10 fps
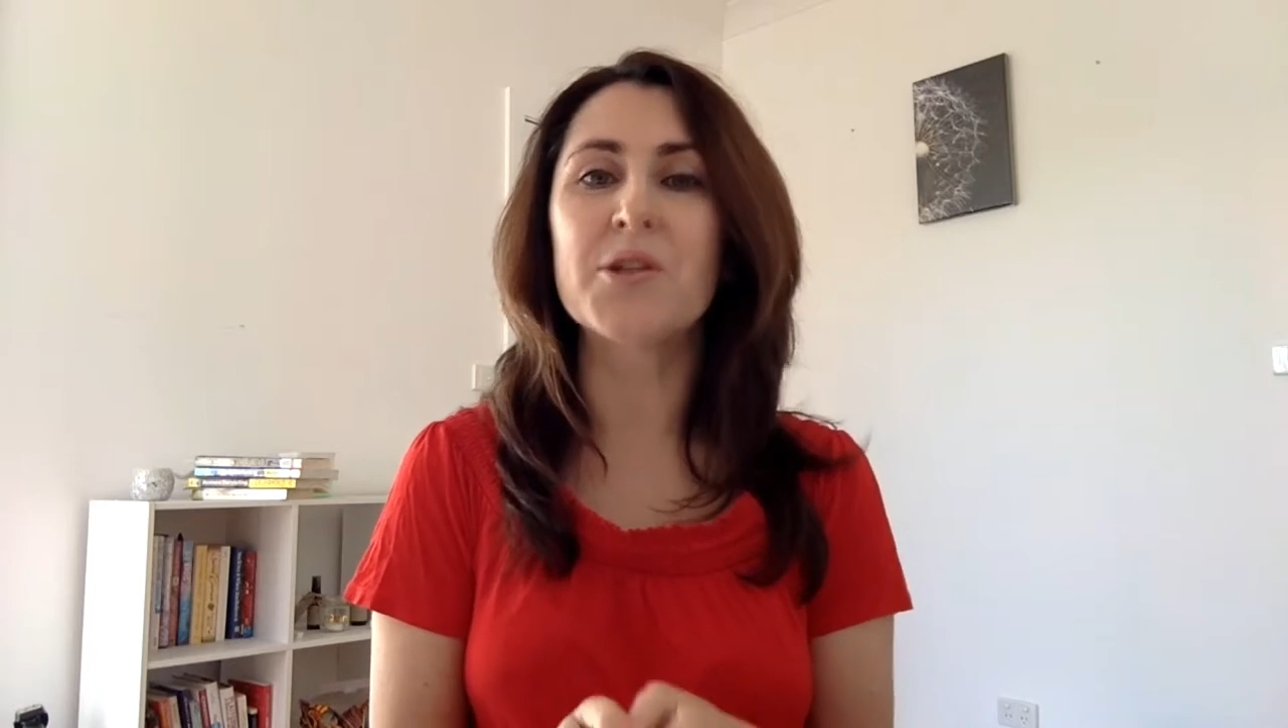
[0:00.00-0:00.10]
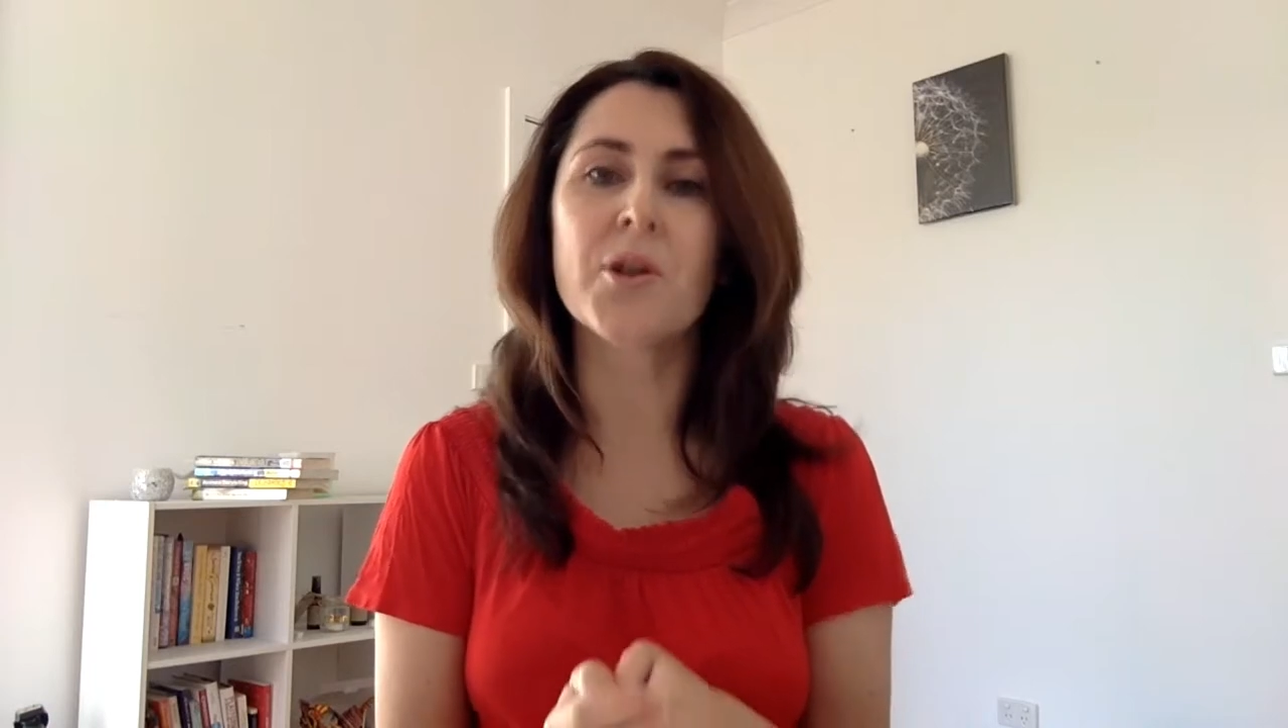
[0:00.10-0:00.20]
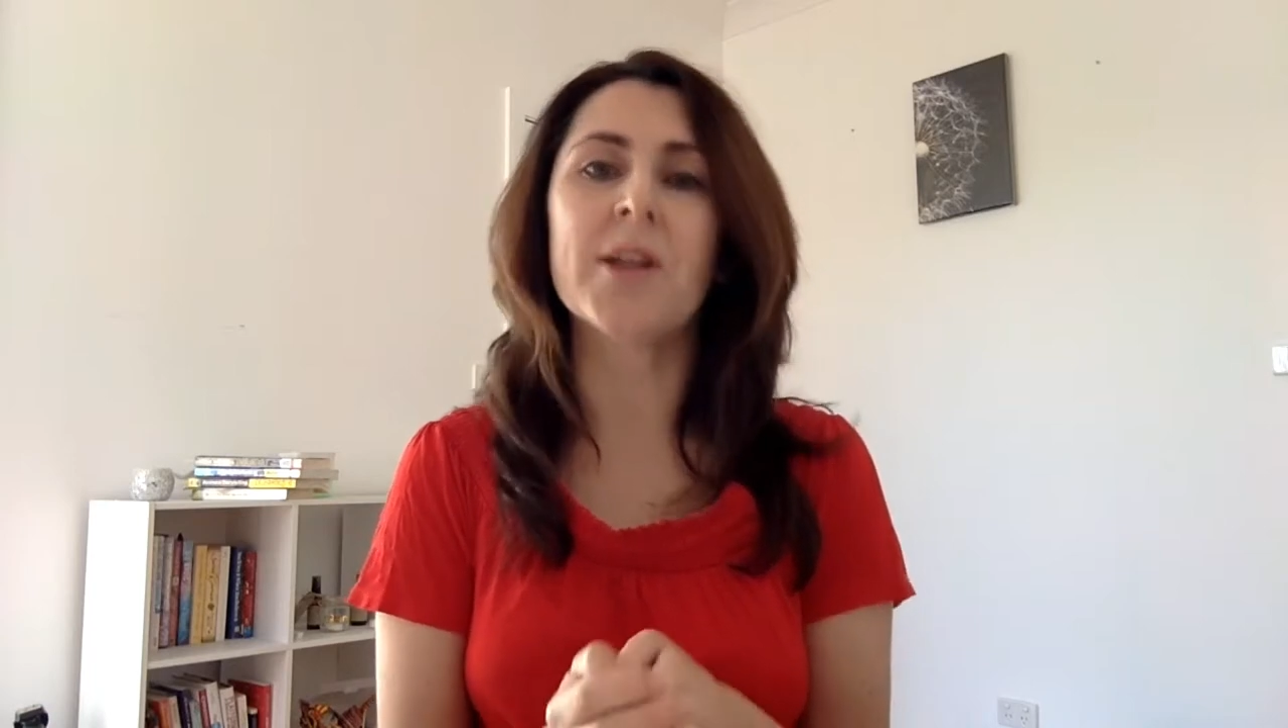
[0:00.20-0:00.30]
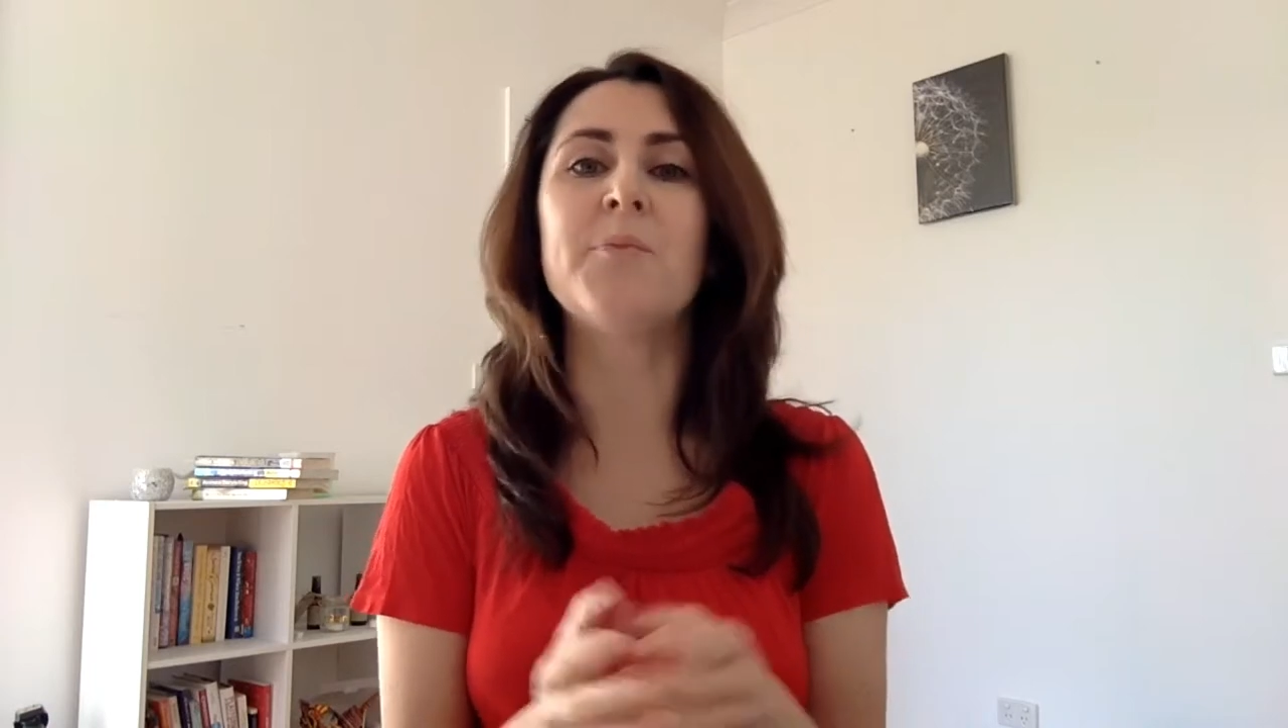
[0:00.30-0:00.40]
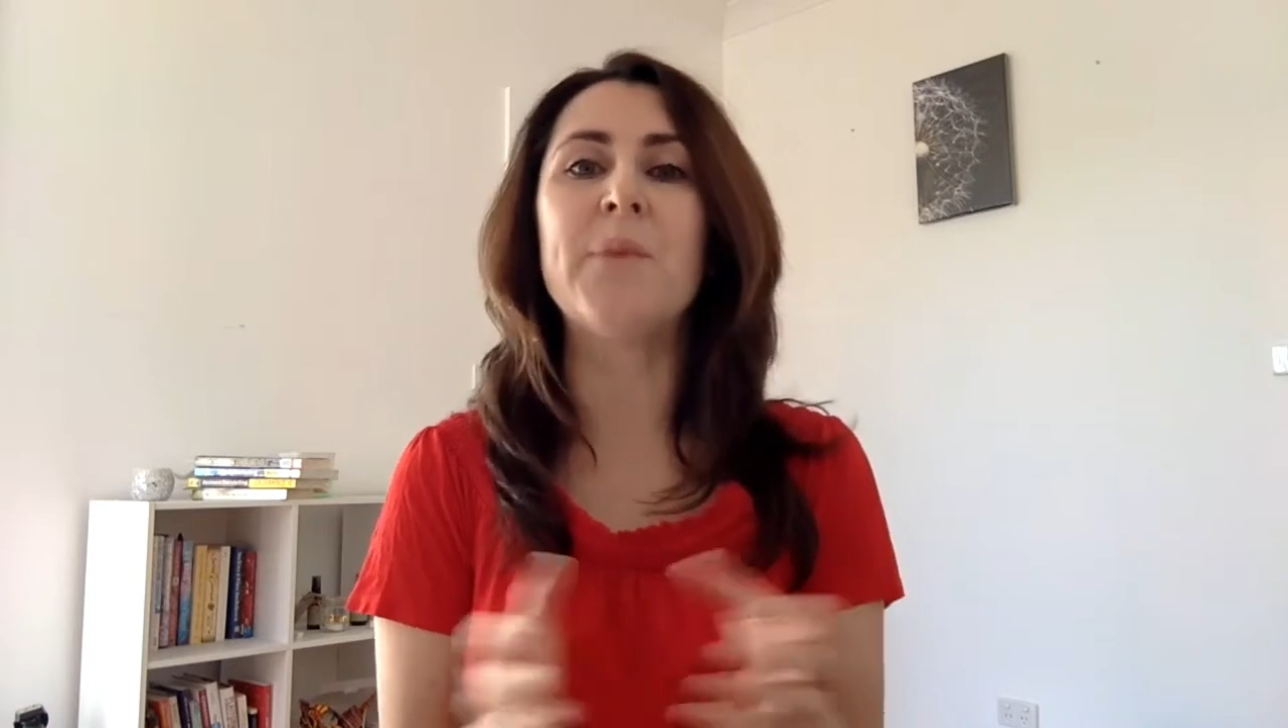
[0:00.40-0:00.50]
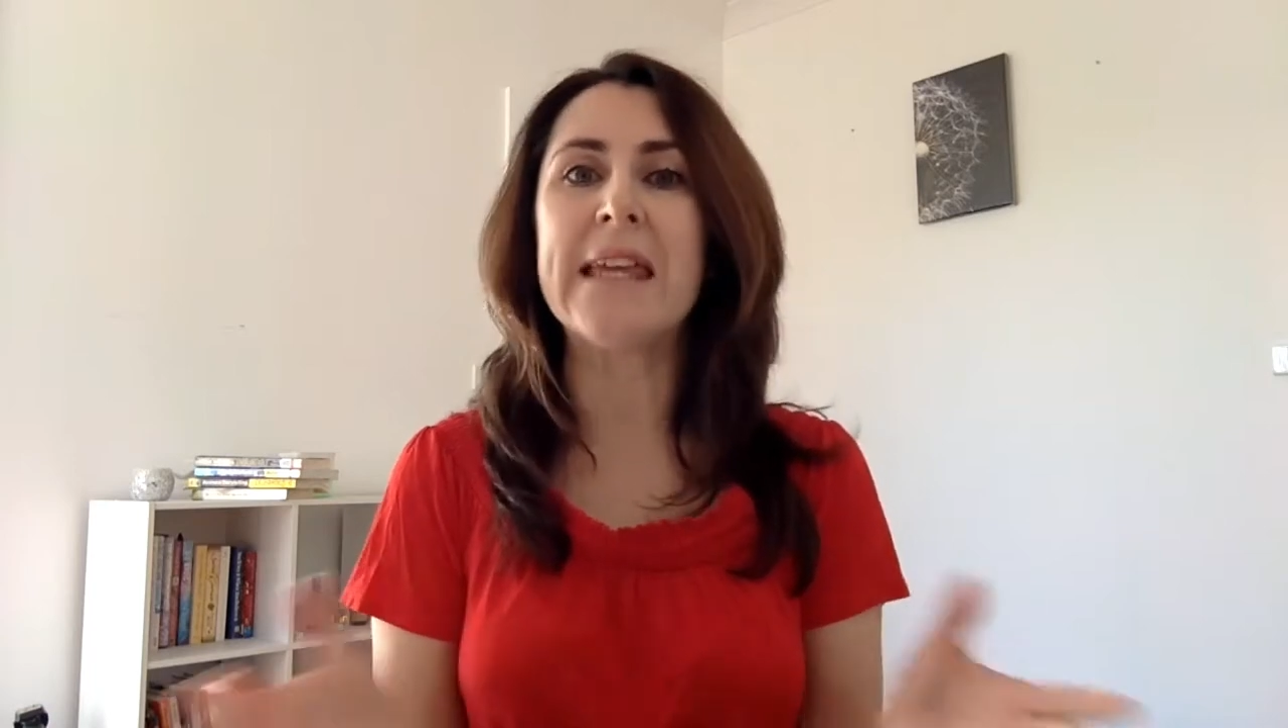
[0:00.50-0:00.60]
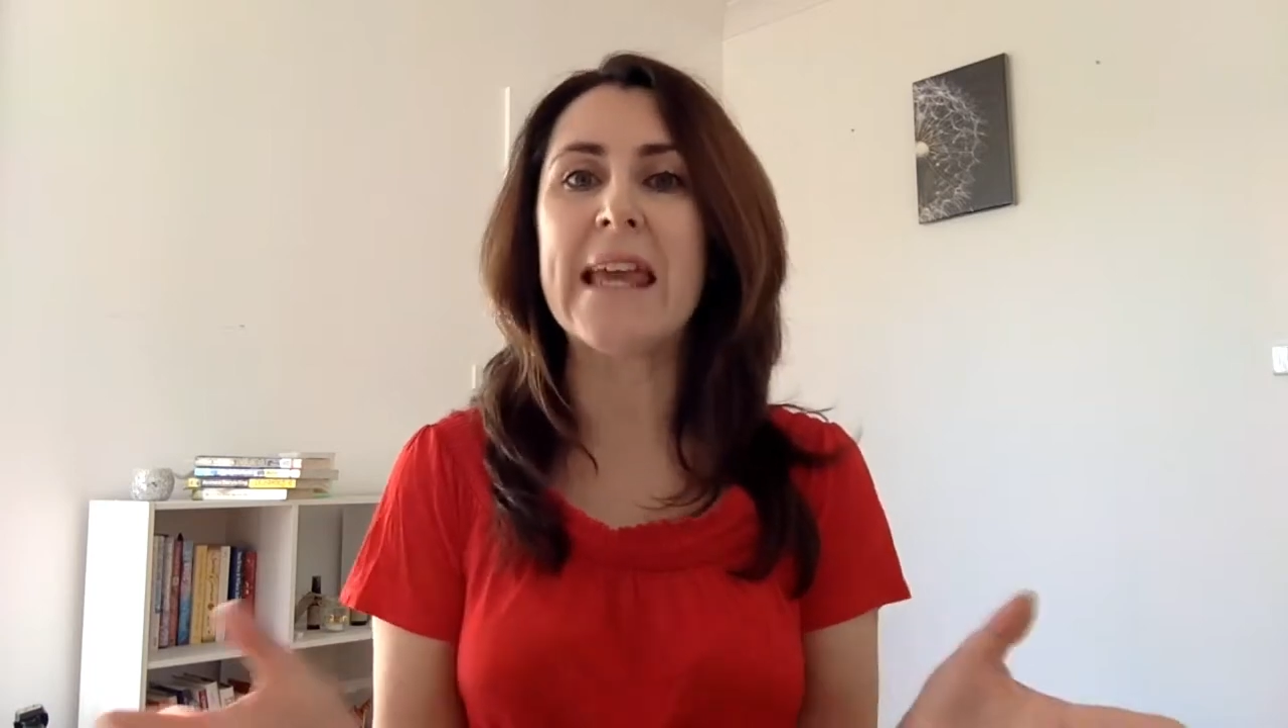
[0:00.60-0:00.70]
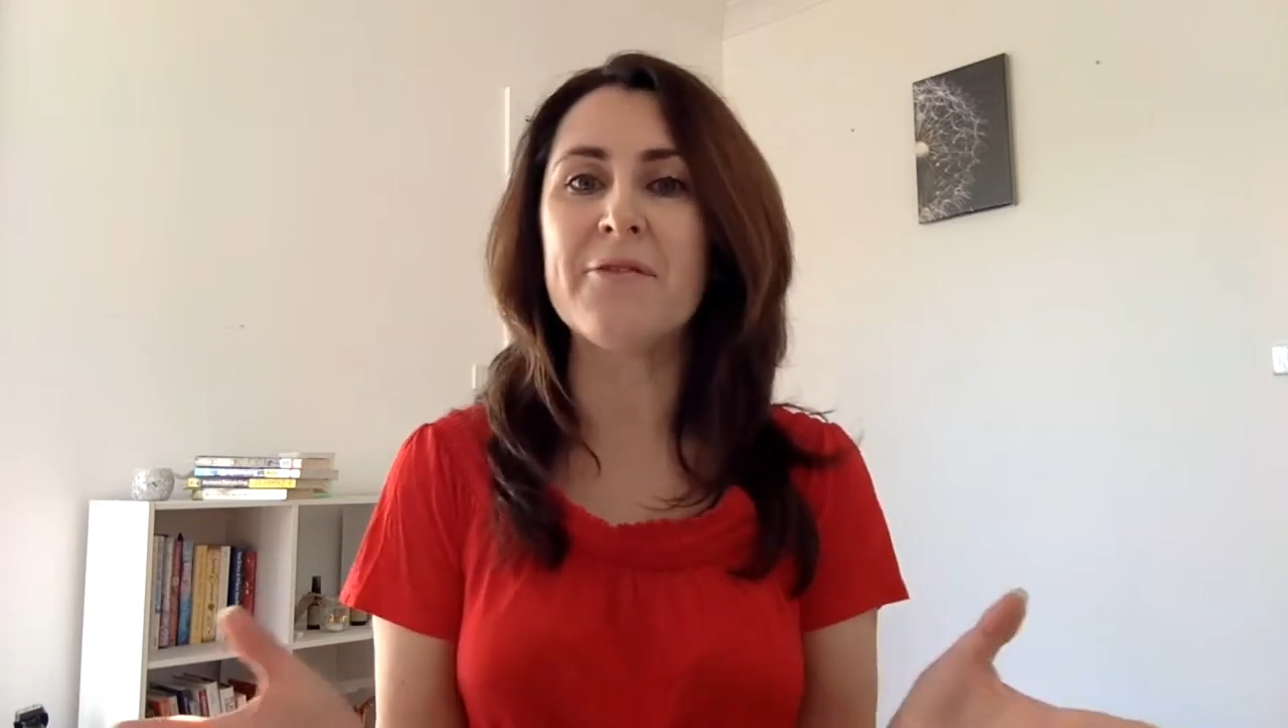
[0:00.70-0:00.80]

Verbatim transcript: trying to be